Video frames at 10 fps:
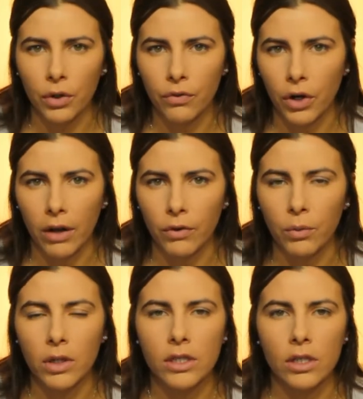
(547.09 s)
work for
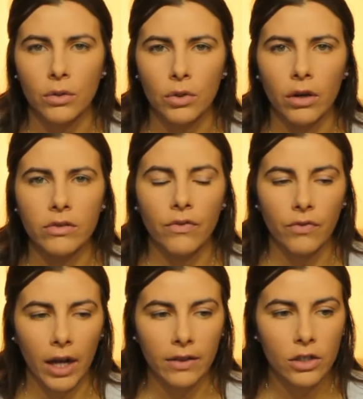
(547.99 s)
everyone, so you have to
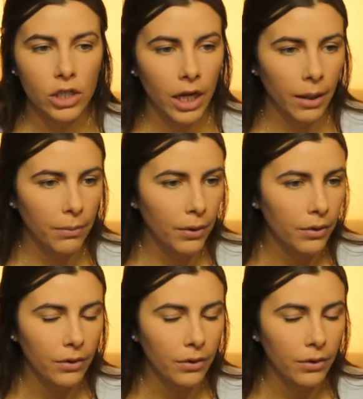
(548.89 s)
find the shape